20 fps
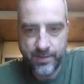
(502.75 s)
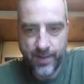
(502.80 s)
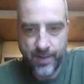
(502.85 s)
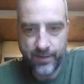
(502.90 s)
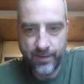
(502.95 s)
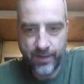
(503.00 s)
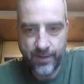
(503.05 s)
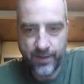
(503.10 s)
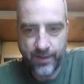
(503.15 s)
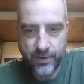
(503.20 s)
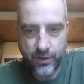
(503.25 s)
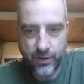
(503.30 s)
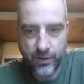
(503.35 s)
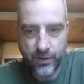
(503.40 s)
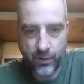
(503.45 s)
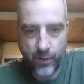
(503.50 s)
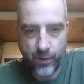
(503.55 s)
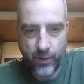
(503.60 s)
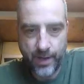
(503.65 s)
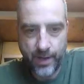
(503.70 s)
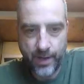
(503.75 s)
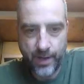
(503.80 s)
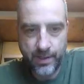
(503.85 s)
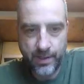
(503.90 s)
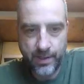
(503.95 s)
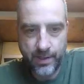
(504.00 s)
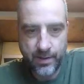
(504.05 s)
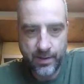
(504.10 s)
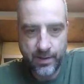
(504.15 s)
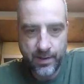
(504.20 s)
manufactured are red
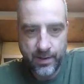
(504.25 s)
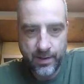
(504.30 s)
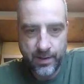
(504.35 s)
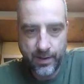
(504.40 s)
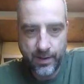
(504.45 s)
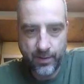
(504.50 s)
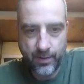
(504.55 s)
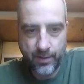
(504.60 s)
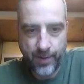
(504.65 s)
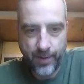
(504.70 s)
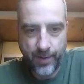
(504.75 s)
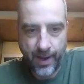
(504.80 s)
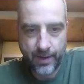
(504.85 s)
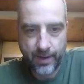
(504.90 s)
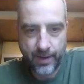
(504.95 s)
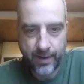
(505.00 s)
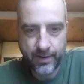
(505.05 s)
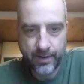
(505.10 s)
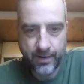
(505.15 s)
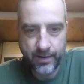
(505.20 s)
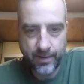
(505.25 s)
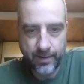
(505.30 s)
in her pack.